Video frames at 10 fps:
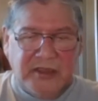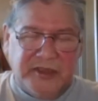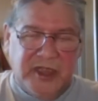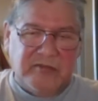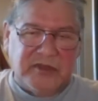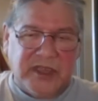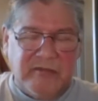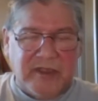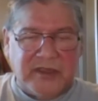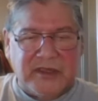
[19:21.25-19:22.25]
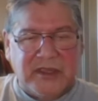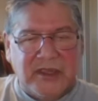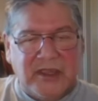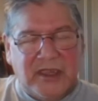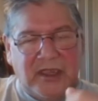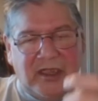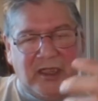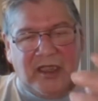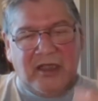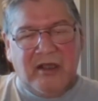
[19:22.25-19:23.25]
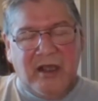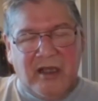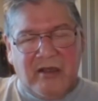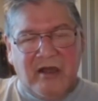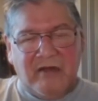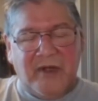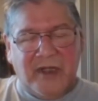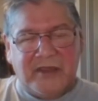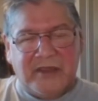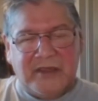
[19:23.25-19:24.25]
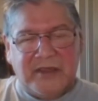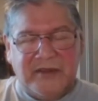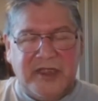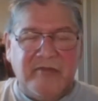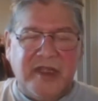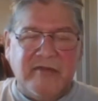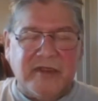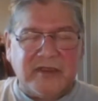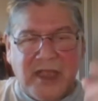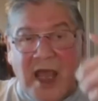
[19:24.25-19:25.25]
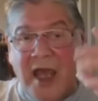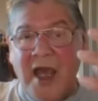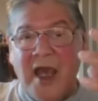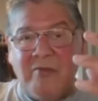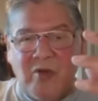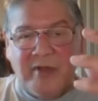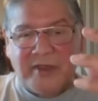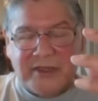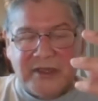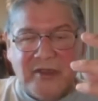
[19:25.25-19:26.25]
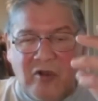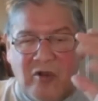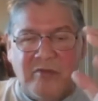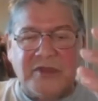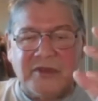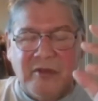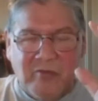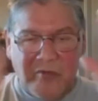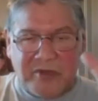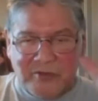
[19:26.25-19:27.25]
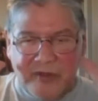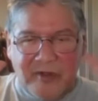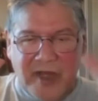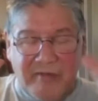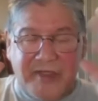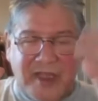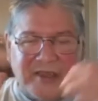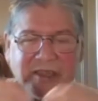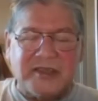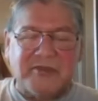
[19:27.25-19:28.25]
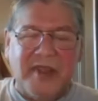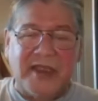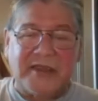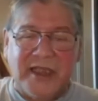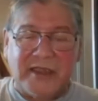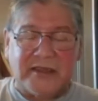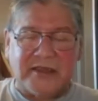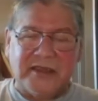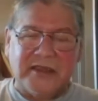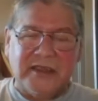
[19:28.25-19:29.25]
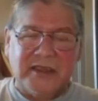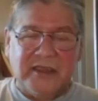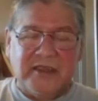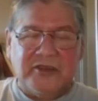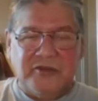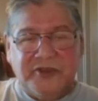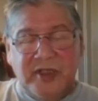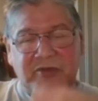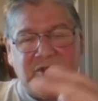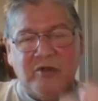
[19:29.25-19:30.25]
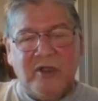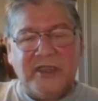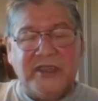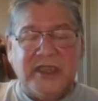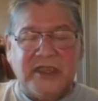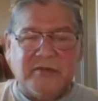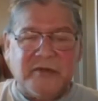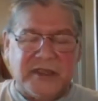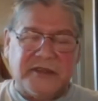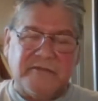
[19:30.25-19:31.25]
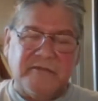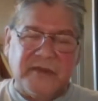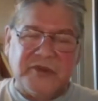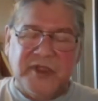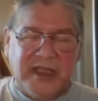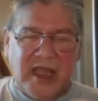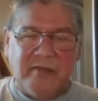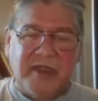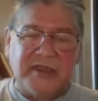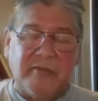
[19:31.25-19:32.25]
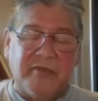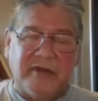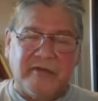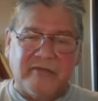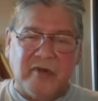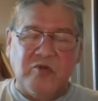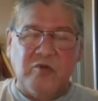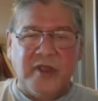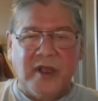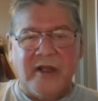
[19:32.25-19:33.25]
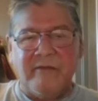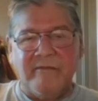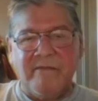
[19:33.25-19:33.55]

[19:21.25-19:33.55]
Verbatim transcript: Dreams give us uh, confidence. Dreams give us aha moments, moments, moments where everything starts making sense. So dreams do all these things for us. So they can't be separate from who we are.